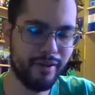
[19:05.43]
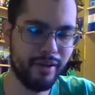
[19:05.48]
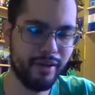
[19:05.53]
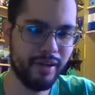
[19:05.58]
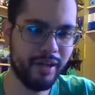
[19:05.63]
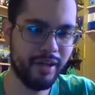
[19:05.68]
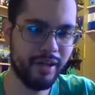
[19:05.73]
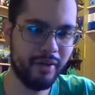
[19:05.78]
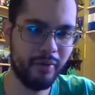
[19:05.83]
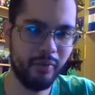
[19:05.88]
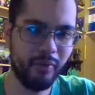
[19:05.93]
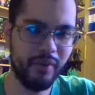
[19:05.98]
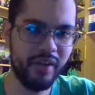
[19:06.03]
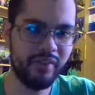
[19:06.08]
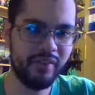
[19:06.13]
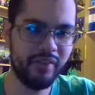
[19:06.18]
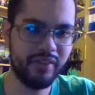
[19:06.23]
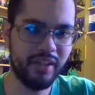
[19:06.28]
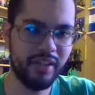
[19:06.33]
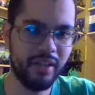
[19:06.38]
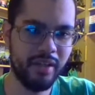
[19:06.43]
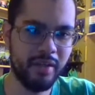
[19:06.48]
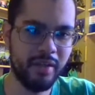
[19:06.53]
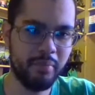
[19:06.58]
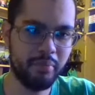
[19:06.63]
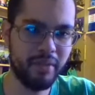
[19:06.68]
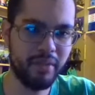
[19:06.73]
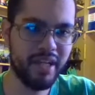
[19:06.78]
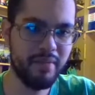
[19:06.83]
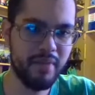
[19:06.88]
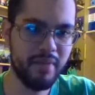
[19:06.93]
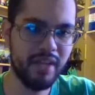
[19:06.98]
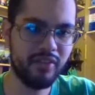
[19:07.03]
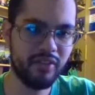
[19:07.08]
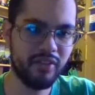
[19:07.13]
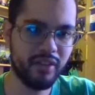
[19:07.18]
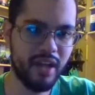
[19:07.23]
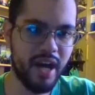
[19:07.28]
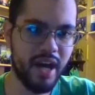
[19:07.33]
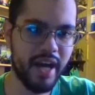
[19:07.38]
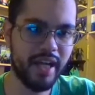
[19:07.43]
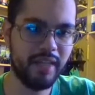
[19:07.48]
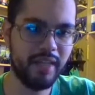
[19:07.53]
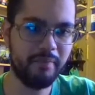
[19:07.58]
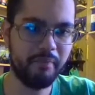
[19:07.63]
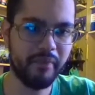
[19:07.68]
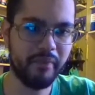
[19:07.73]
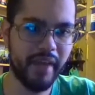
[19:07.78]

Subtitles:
with the Playmates line.